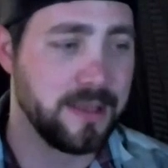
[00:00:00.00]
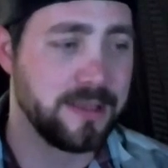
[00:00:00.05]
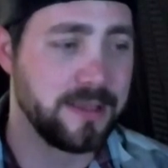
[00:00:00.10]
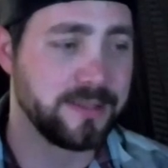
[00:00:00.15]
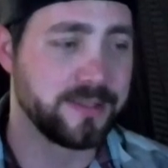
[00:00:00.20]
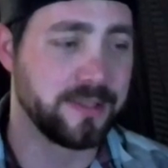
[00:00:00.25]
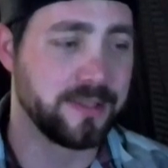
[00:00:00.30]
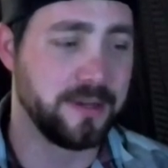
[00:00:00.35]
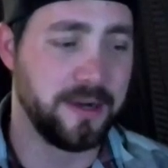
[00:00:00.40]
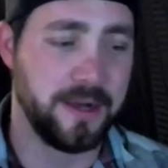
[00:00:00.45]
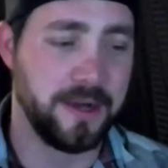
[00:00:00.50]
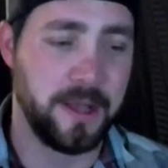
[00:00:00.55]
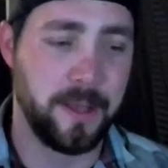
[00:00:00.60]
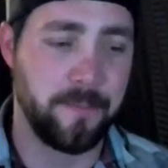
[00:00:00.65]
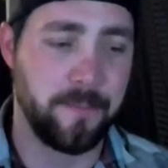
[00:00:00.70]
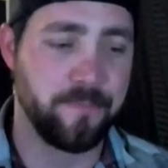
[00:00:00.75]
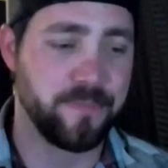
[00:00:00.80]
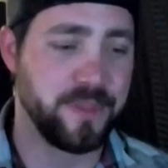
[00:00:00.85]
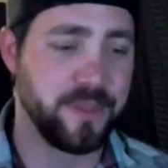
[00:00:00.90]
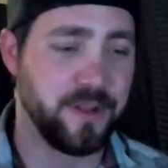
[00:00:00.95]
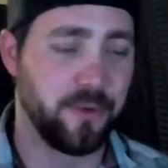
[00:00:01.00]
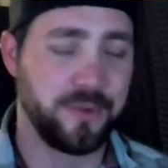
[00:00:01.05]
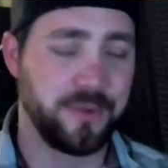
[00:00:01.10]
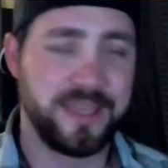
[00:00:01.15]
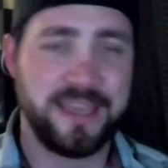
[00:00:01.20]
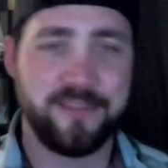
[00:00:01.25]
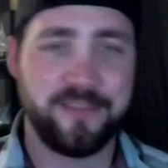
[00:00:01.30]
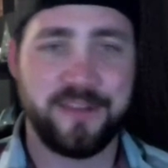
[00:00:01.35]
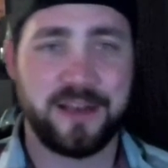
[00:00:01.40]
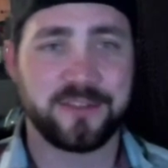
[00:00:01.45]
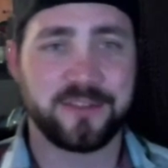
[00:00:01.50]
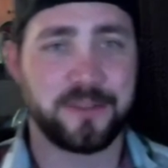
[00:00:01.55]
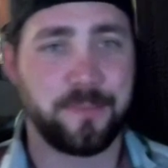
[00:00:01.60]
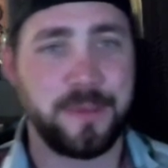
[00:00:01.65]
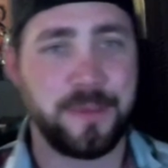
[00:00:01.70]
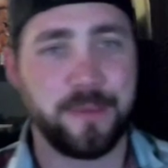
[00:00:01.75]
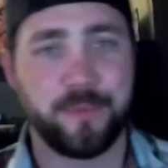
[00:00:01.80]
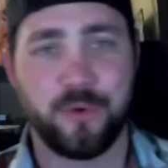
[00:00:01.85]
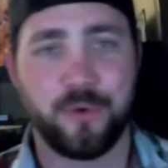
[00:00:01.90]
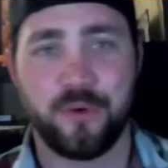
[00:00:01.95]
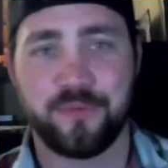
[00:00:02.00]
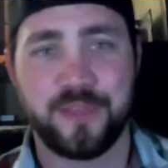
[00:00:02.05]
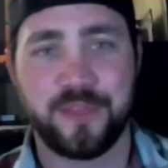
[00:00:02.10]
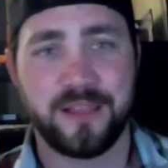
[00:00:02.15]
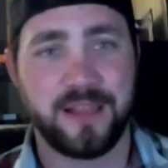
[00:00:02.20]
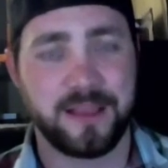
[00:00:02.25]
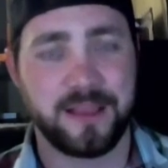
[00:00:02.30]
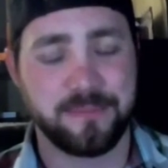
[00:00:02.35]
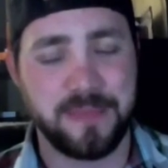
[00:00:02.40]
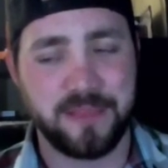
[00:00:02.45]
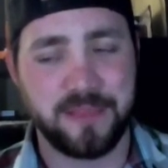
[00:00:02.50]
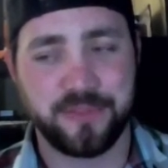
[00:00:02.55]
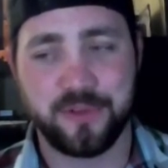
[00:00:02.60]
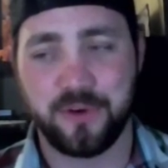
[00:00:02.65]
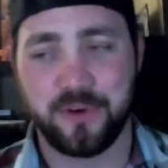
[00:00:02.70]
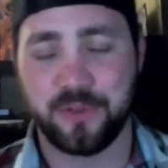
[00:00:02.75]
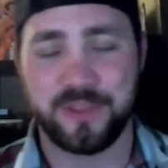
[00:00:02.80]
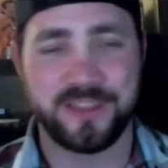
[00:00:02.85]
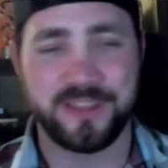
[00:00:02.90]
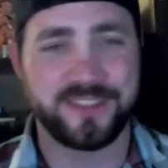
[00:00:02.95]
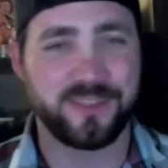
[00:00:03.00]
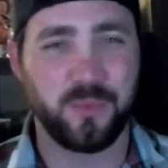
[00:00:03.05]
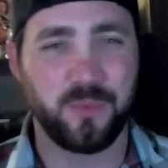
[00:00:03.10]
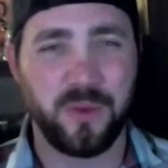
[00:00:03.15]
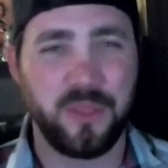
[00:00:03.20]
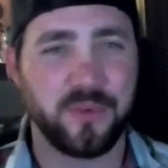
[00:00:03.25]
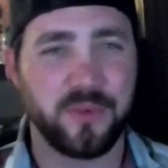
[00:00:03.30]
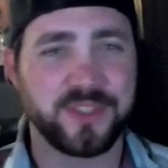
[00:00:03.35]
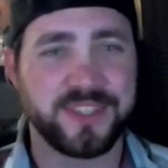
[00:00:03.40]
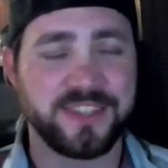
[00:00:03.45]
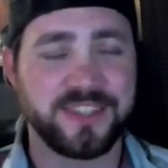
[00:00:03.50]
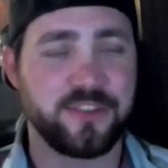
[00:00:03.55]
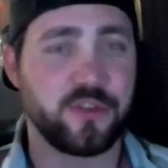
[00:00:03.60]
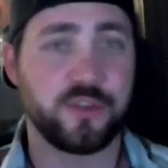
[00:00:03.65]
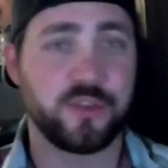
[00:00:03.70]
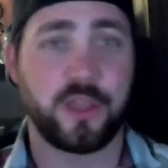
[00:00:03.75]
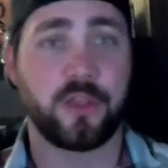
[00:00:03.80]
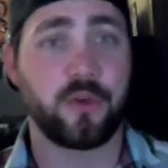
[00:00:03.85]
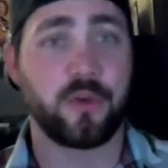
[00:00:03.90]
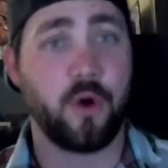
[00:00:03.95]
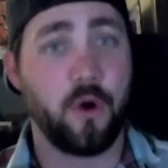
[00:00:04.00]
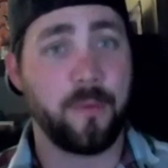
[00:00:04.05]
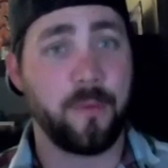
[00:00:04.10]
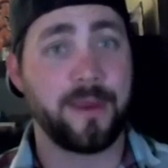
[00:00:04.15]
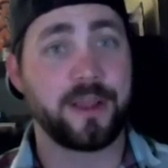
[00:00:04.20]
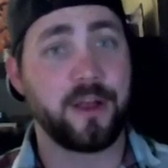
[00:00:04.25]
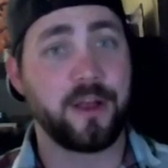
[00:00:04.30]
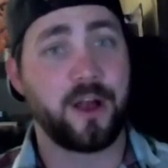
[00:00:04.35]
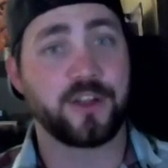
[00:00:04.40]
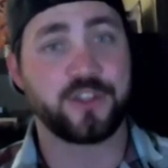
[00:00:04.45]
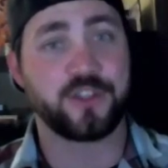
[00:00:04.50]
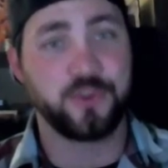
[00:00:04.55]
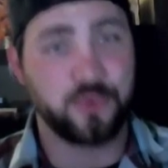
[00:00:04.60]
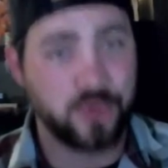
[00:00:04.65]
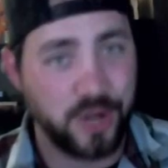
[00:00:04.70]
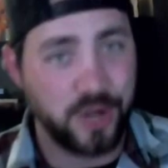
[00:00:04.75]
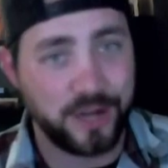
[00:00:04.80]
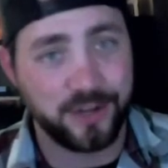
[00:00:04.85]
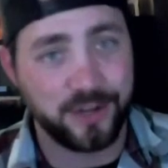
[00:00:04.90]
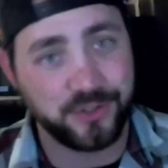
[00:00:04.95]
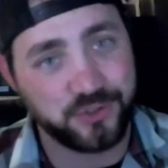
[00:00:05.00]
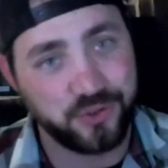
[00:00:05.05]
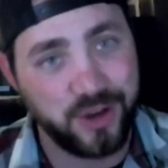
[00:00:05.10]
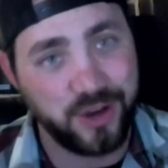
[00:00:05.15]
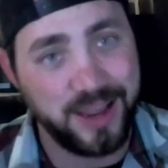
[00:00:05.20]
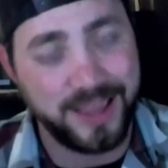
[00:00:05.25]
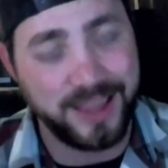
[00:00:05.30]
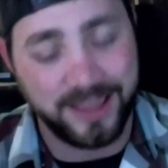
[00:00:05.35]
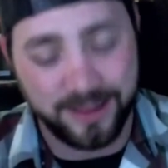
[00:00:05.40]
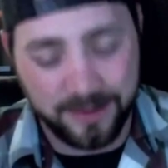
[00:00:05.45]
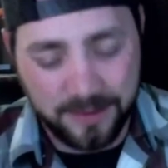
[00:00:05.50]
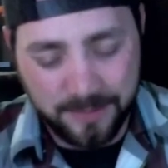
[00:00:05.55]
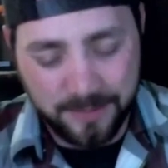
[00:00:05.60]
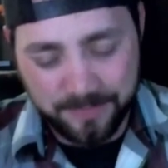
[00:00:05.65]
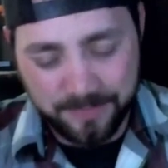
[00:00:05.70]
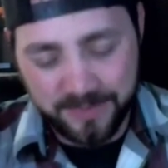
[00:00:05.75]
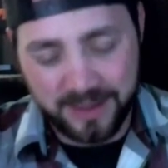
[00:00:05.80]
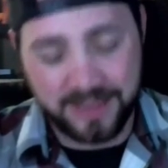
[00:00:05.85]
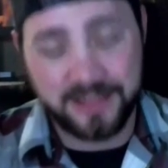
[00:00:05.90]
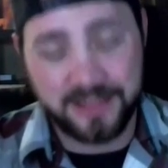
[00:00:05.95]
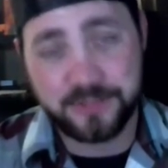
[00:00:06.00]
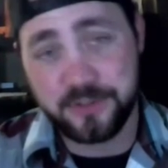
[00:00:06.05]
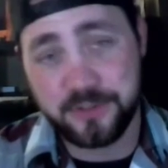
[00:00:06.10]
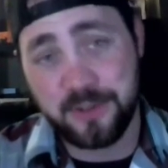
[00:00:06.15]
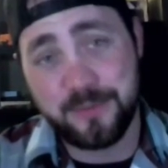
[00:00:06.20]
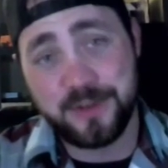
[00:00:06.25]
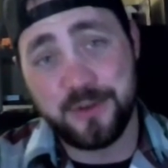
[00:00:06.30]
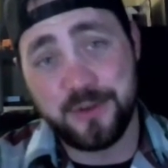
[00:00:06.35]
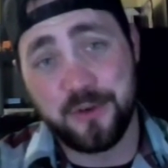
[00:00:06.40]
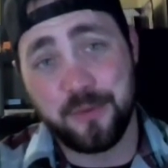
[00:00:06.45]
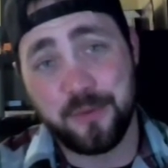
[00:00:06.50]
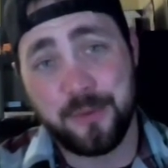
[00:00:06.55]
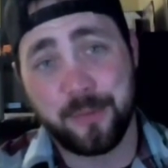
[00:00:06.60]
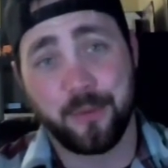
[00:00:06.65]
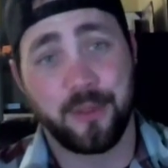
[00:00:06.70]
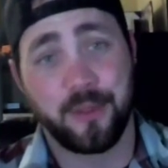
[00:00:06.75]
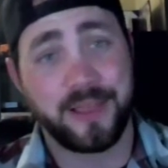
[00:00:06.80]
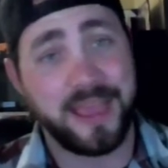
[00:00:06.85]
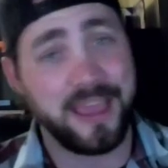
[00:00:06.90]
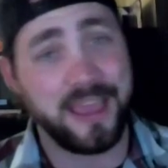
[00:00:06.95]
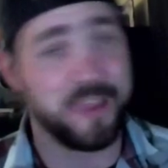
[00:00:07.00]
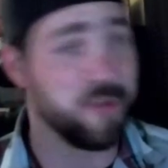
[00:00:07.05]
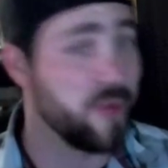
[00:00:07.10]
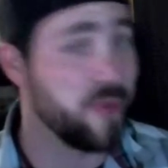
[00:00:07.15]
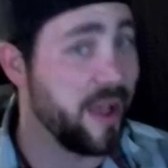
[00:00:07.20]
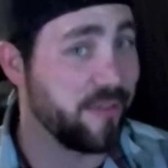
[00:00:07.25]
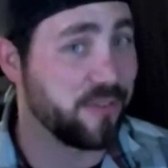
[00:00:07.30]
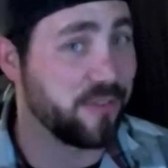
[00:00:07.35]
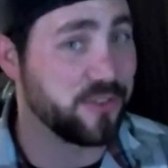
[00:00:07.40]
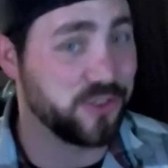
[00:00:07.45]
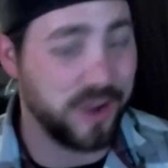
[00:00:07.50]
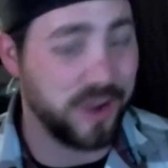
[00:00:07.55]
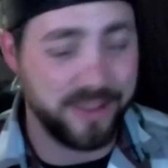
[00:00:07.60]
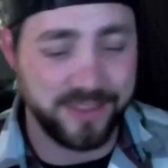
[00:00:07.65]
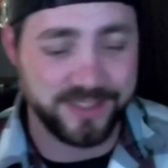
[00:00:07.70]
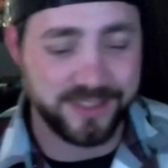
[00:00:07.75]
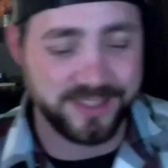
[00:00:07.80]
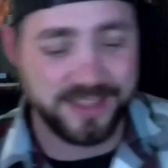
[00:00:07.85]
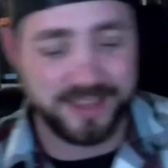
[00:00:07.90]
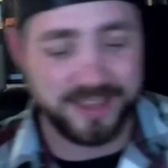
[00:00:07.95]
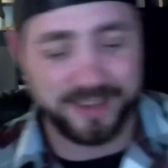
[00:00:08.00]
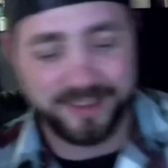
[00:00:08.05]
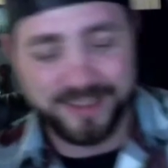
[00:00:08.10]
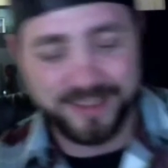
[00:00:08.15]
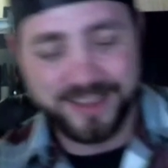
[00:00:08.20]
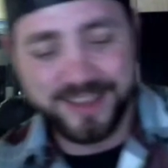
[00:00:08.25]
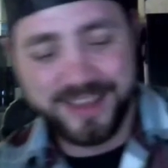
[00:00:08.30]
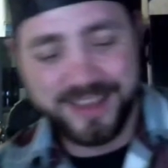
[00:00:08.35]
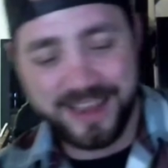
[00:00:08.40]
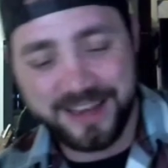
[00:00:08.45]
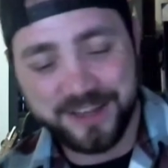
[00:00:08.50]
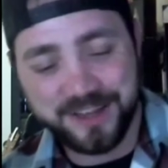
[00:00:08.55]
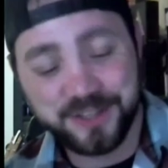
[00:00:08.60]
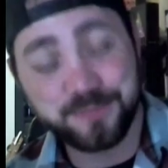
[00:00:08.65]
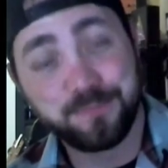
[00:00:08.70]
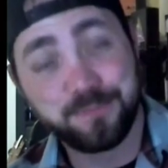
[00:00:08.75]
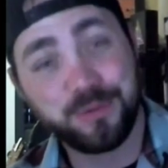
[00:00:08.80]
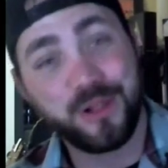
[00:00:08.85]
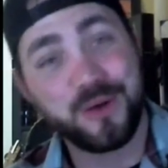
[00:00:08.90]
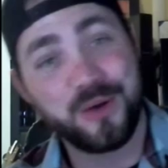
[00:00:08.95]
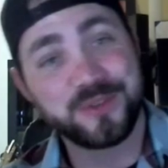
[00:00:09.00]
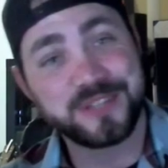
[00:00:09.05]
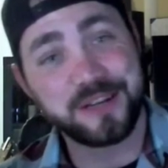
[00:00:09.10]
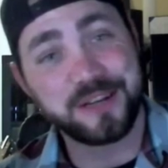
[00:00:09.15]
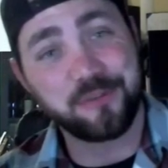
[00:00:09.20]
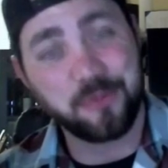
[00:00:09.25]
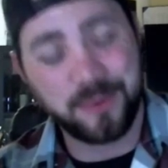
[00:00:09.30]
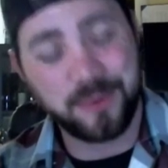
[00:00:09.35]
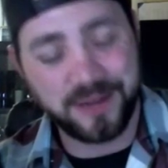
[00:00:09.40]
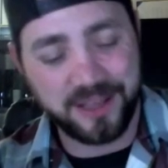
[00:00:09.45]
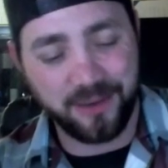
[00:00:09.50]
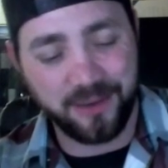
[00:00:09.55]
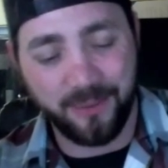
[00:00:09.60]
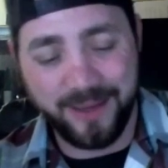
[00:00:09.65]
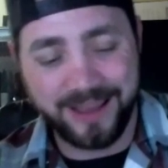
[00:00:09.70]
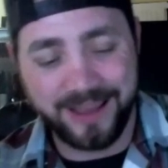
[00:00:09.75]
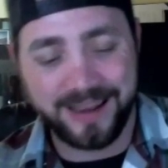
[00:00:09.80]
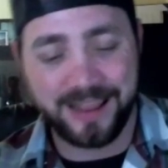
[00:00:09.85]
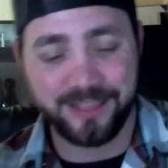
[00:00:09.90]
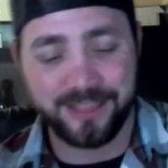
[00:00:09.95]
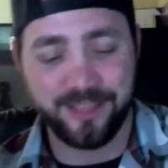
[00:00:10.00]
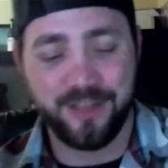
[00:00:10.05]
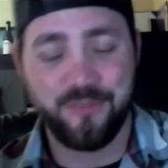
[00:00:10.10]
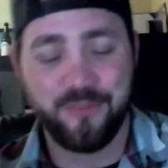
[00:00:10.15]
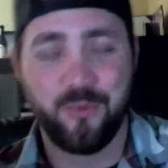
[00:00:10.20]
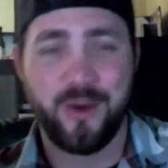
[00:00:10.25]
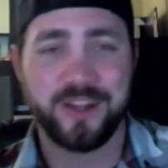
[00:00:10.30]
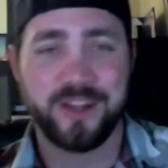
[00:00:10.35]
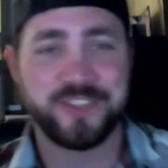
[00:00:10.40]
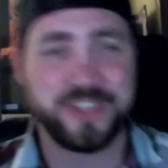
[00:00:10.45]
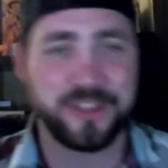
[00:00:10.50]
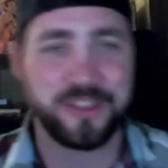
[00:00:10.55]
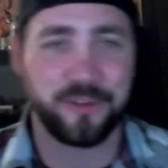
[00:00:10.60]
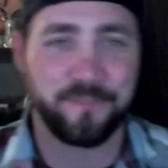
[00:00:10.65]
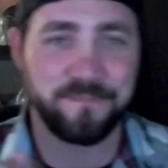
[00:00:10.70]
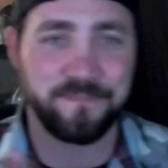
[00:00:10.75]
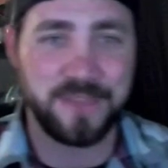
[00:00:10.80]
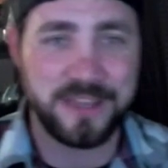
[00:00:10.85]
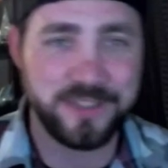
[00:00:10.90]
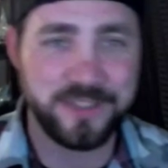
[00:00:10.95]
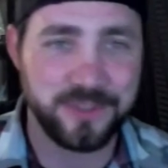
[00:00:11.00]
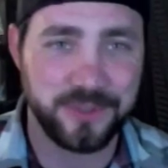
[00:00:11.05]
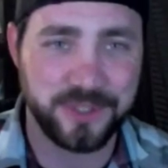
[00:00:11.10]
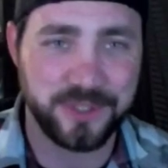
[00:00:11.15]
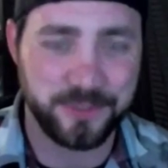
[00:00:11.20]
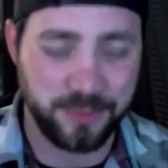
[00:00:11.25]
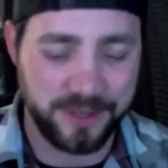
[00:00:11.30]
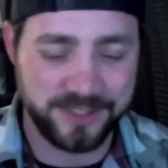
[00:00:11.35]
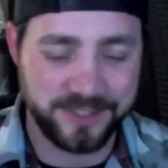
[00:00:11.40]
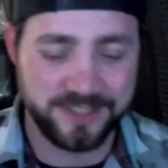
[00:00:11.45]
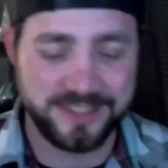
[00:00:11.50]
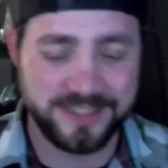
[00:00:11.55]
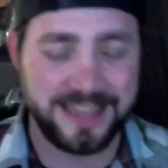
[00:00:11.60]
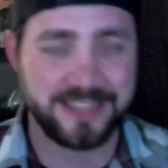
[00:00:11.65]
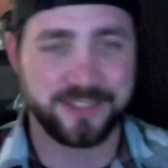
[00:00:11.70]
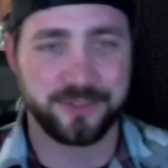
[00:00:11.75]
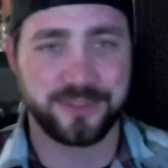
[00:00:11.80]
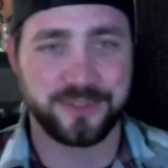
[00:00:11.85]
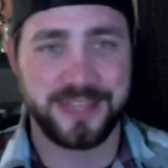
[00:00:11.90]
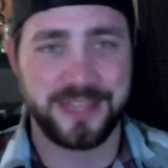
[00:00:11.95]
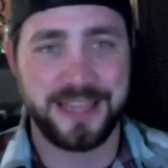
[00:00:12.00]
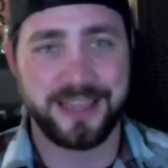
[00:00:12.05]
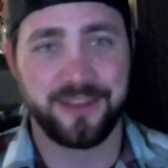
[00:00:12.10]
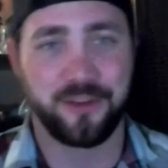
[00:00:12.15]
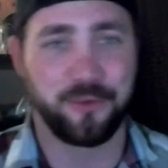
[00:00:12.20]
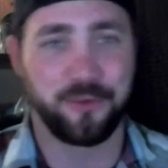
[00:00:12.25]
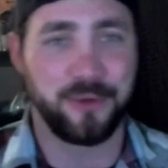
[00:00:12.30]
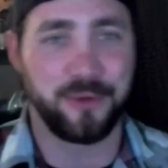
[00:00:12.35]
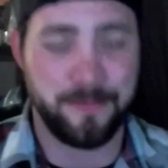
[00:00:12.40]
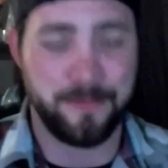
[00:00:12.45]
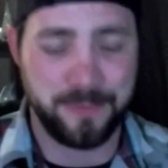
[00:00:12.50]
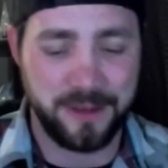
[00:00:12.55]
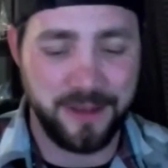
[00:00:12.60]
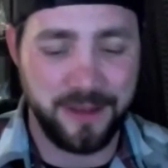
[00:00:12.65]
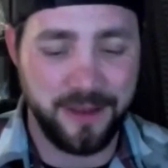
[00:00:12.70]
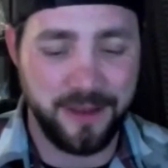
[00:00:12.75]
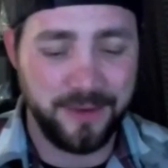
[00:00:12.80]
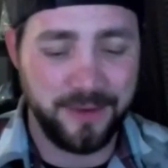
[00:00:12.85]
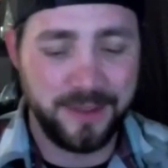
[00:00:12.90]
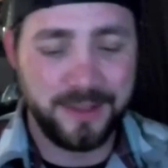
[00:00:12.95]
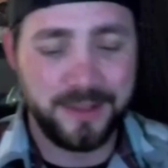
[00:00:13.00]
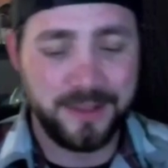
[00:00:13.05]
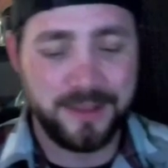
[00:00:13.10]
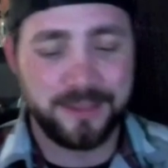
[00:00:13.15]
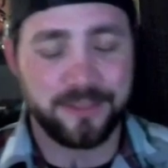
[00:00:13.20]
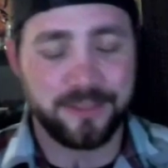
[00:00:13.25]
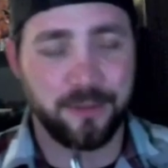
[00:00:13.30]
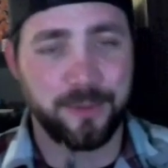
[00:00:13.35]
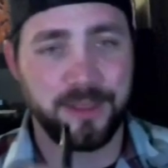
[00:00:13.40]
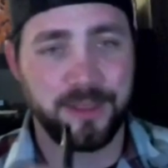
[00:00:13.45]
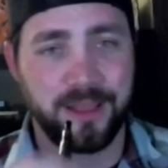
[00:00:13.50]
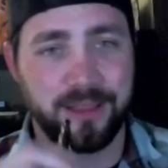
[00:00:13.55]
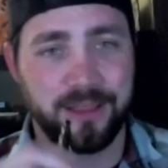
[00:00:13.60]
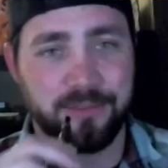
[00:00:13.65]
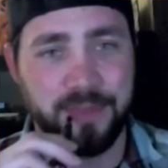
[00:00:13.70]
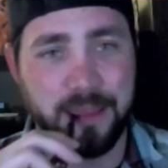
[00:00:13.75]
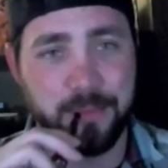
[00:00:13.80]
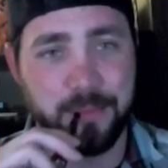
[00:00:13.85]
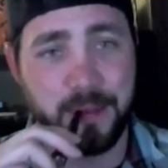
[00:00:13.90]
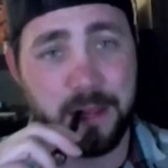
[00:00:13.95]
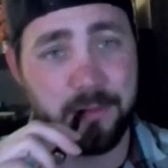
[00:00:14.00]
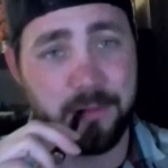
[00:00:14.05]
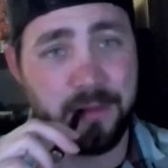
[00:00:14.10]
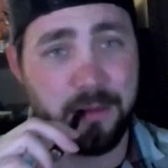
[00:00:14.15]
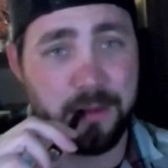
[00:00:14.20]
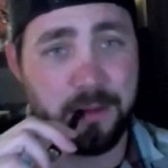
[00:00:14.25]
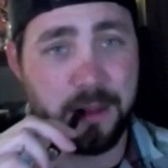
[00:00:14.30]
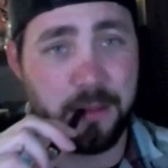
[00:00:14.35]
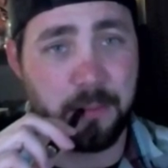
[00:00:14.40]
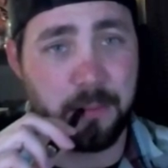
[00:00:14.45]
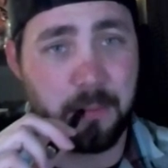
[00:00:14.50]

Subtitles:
to, you know, give out to people if they like menthol. It's one of those things you're like, oh my gosh, you gotta try it. And that's what I've been doing to people. Like, hey, you have to try this thing. And it just blows everybody away. And I love watching their facial expressions as they're taking a rip, you know? They'll be like vaping it.